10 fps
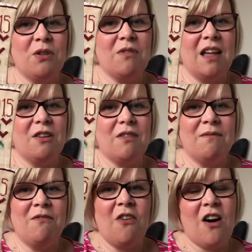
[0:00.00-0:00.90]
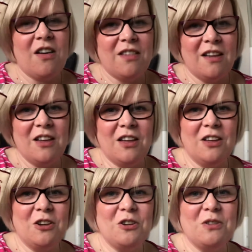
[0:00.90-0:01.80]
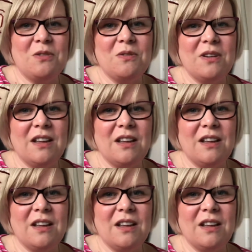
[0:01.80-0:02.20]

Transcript: great grandfather, who